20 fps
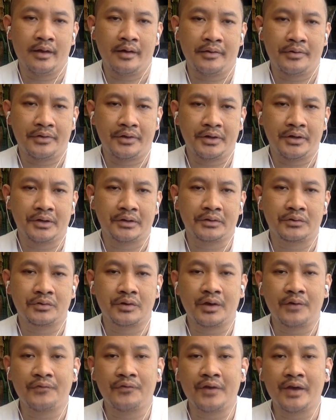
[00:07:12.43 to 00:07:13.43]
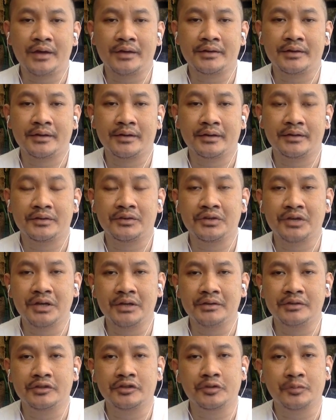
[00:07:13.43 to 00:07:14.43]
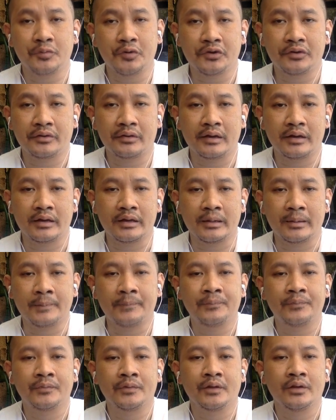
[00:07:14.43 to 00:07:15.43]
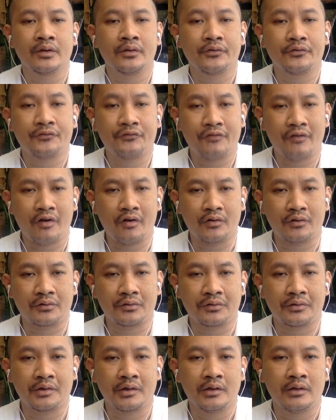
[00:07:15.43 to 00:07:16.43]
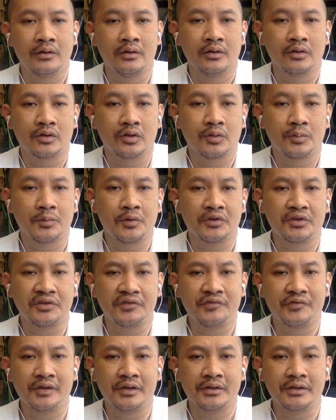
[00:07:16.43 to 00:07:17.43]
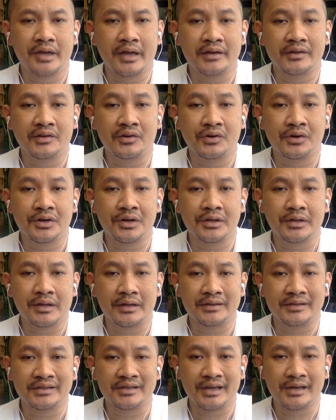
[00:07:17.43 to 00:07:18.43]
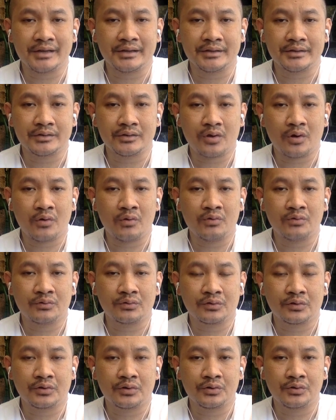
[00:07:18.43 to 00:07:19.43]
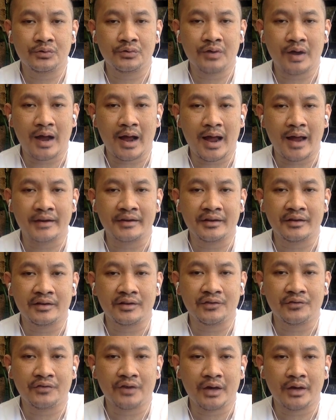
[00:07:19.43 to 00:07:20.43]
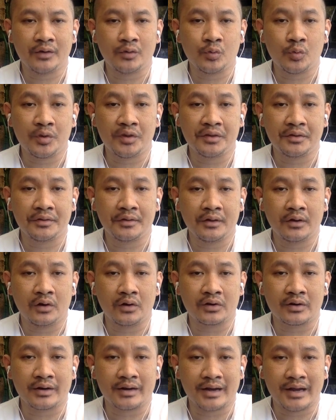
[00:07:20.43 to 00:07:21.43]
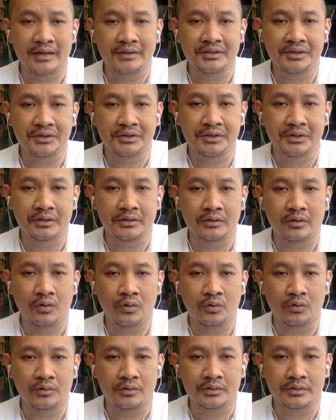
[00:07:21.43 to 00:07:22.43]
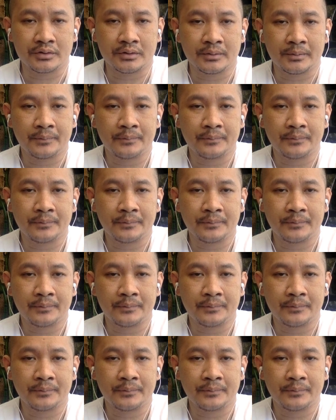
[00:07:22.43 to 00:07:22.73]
Third, to effect change smoothly. Fourth, to motivate and create a sense of to identify with the organization goals.